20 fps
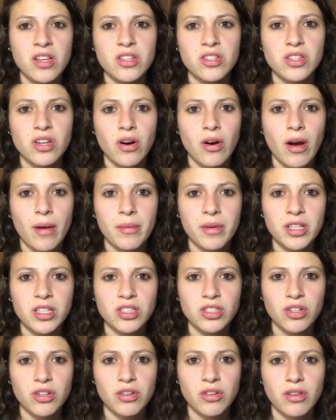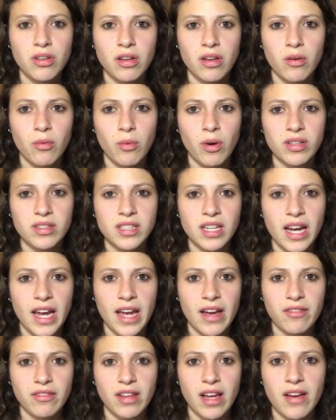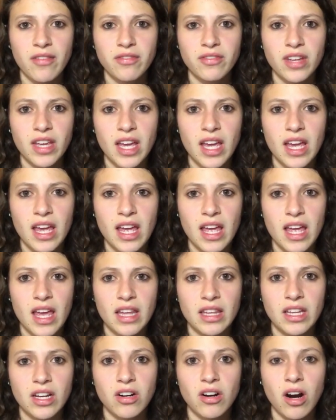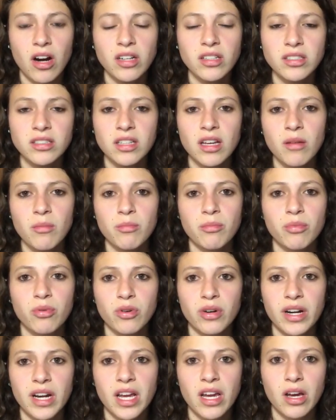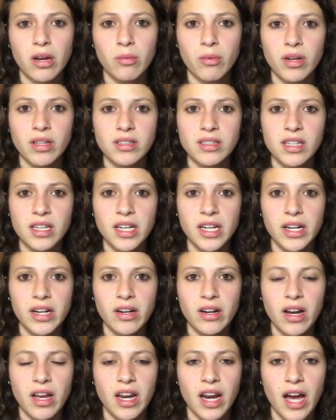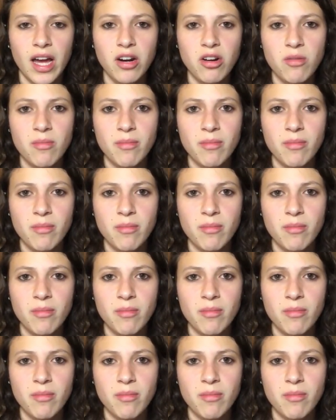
So I'm going to show you the ones that I have left, and there are some pretty good ones in here, and I